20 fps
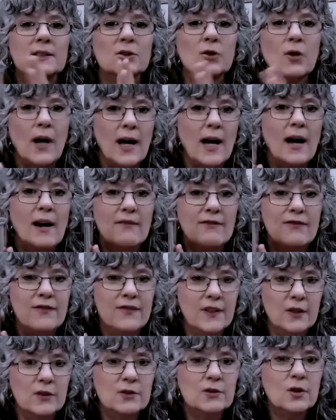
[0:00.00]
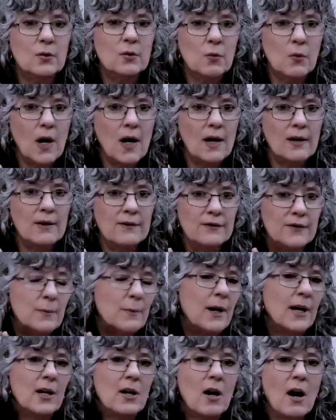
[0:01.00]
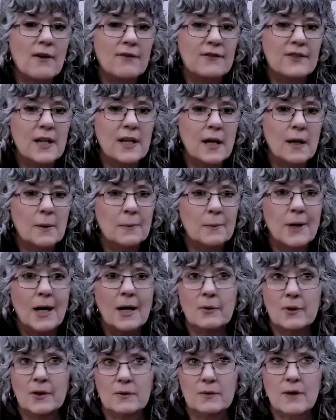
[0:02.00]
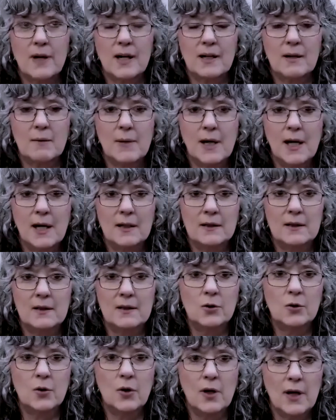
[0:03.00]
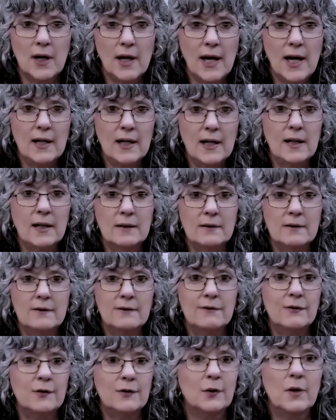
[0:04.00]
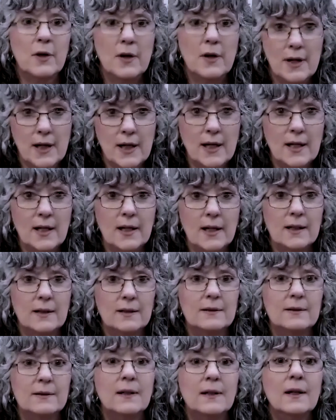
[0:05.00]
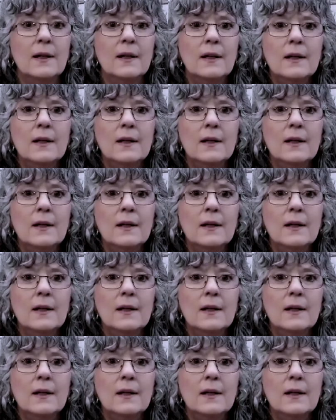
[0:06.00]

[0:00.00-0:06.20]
So I have filtered water for my coffee enema. I wouldn't recommend chlorinated, fluoridated